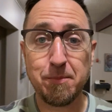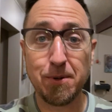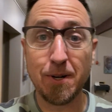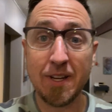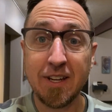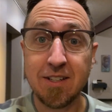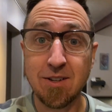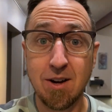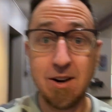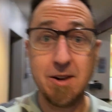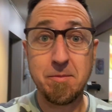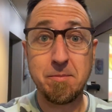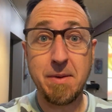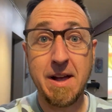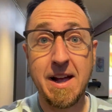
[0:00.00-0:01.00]
pretty
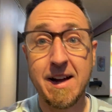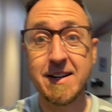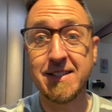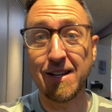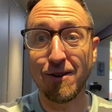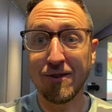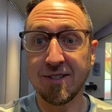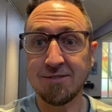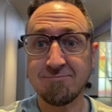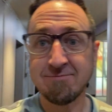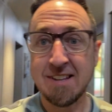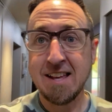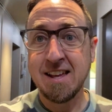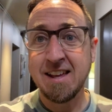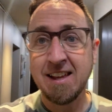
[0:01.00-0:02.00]
darn packed out,
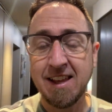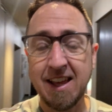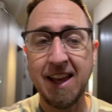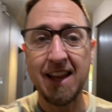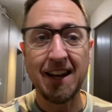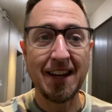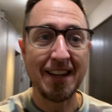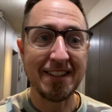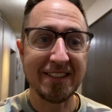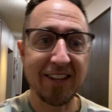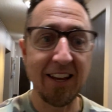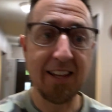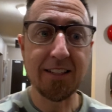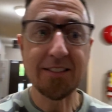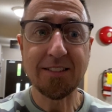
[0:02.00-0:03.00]
and it is
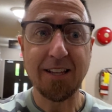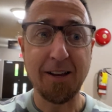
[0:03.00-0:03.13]
creating